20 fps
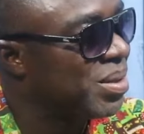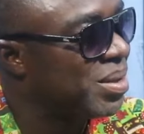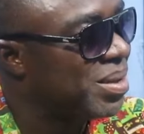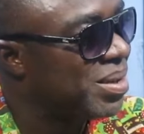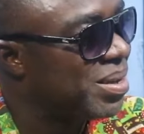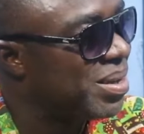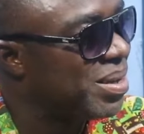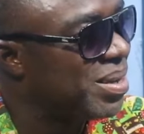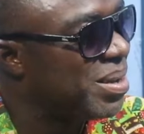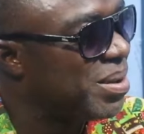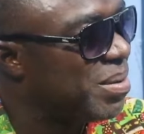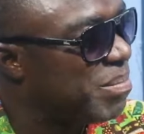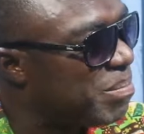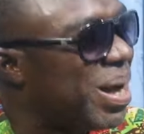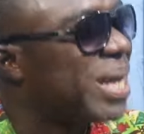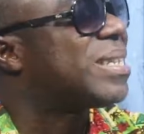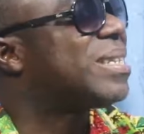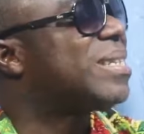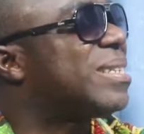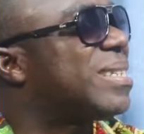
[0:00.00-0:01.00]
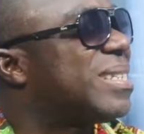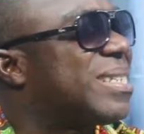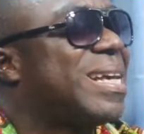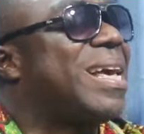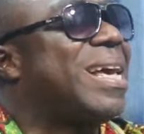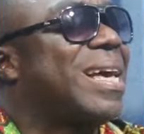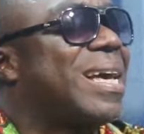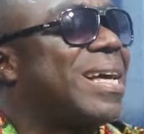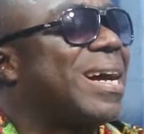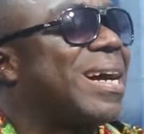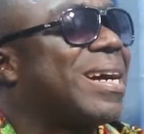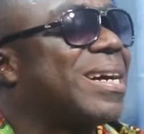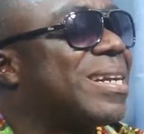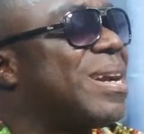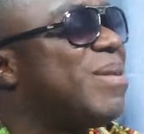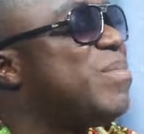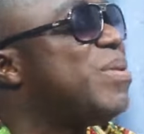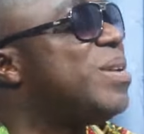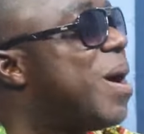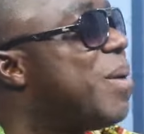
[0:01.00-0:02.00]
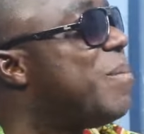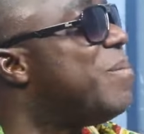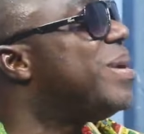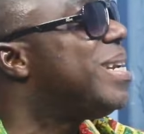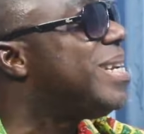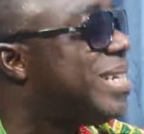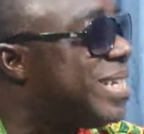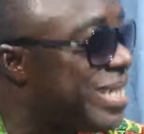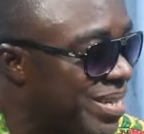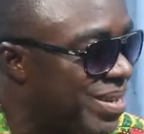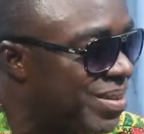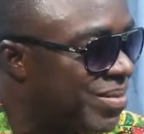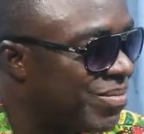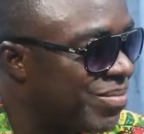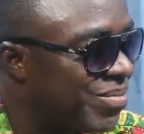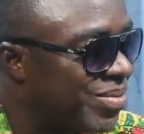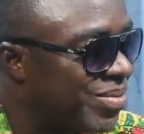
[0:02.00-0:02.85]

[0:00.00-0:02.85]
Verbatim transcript: I see. But, se kakrebi na be di.